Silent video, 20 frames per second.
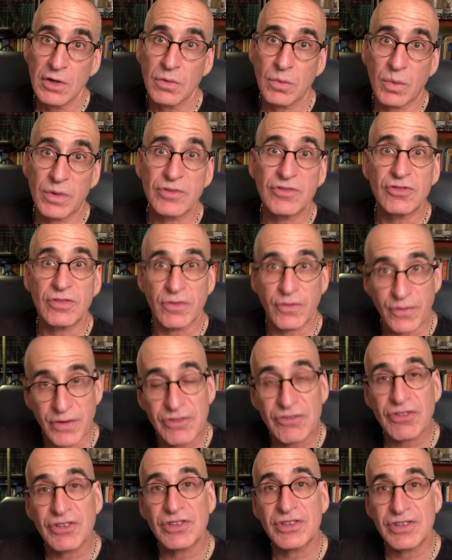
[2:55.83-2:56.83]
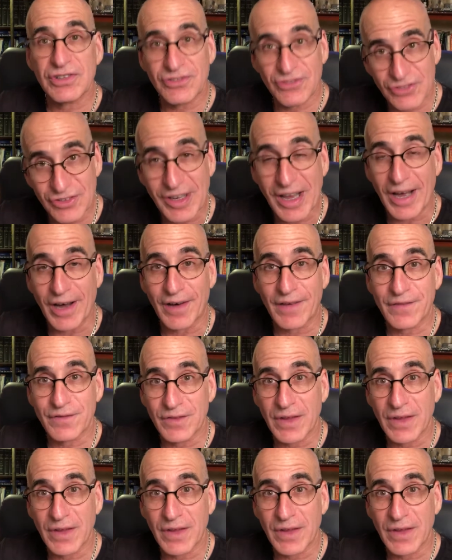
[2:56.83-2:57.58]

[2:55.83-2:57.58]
was sufficient itself.